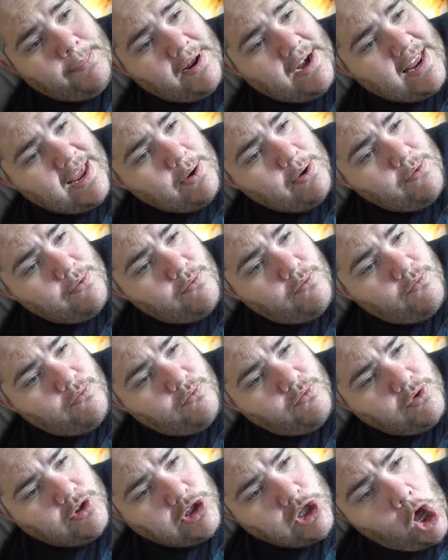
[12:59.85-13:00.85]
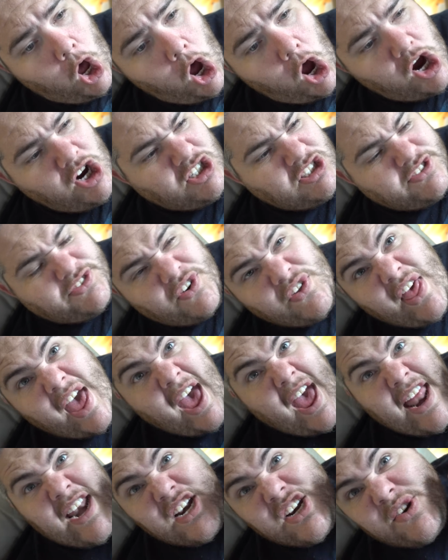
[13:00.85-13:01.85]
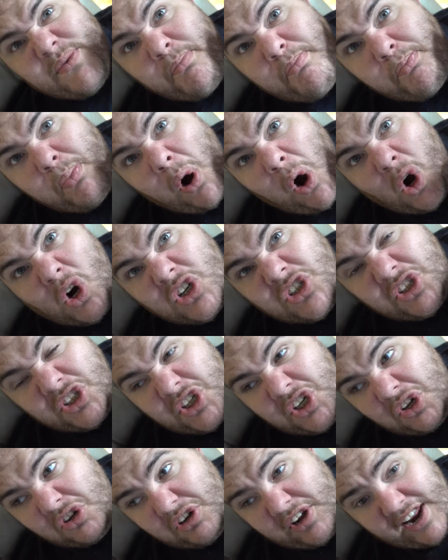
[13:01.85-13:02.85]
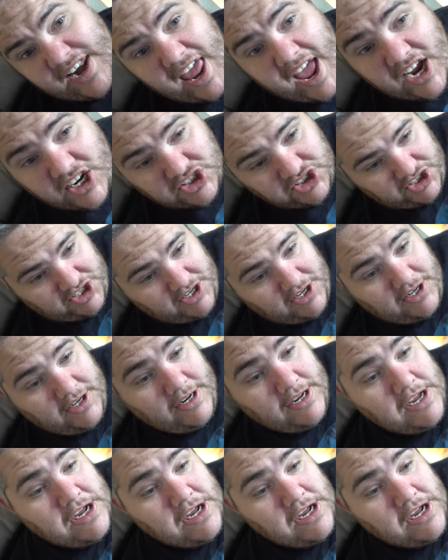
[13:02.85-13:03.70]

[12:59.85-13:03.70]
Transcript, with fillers: but he longs for that personal connection.